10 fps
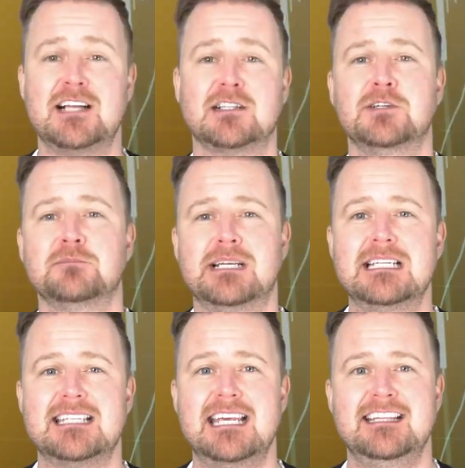
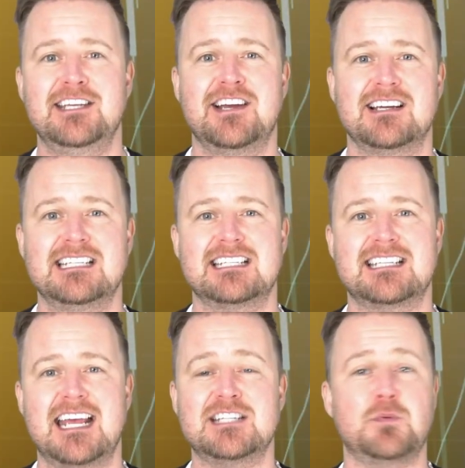companies in the United
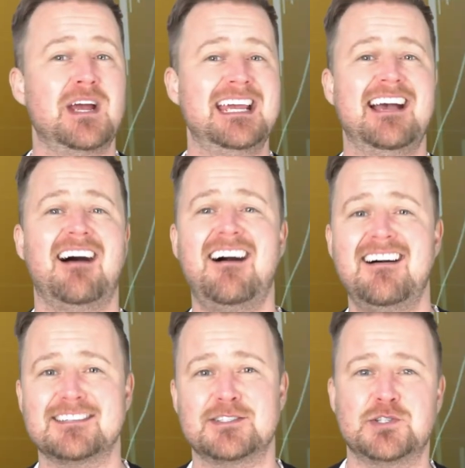States were hit
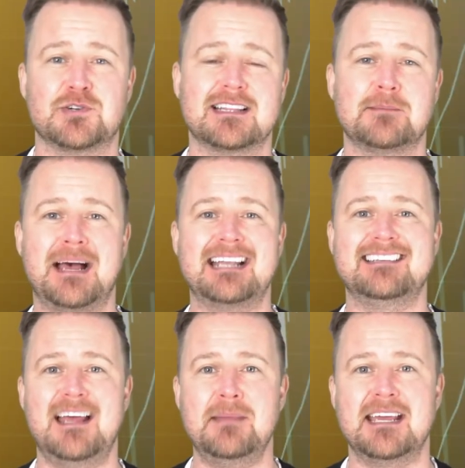hard during the
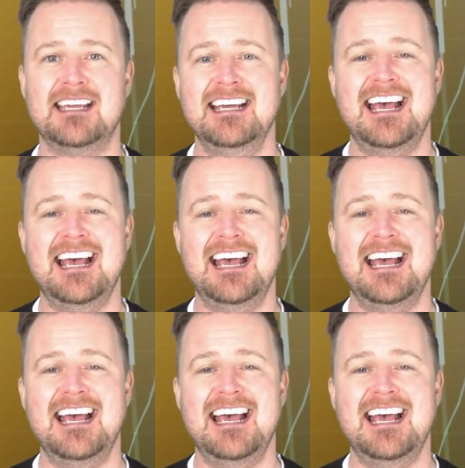pandemic